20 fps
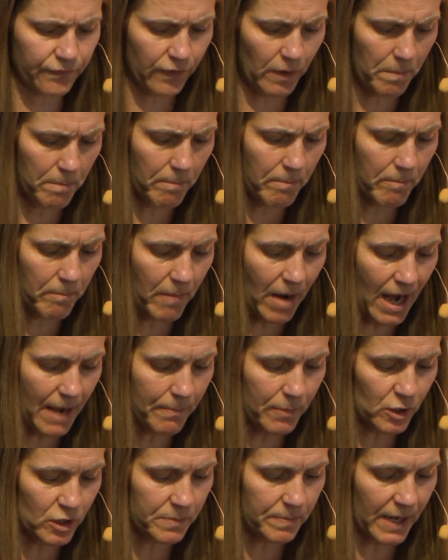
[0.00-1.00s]
from my
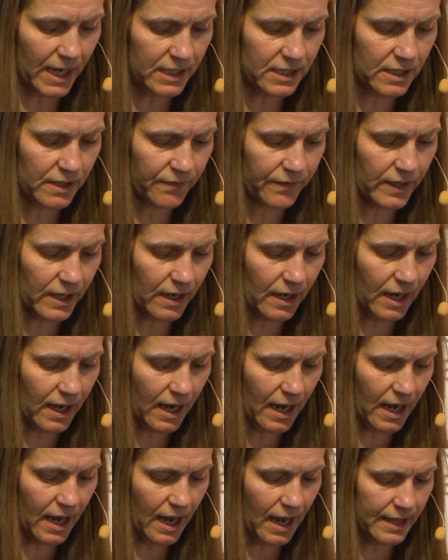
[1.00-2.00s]
perspective that
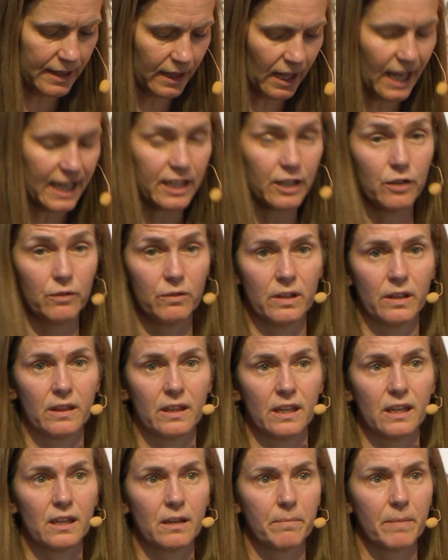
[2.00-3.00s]
I, would like you to
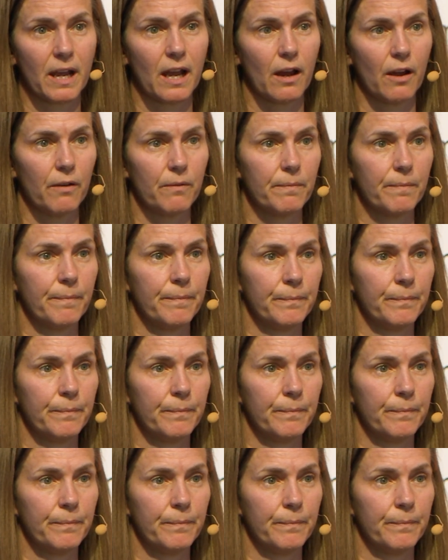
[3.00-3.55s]
think about.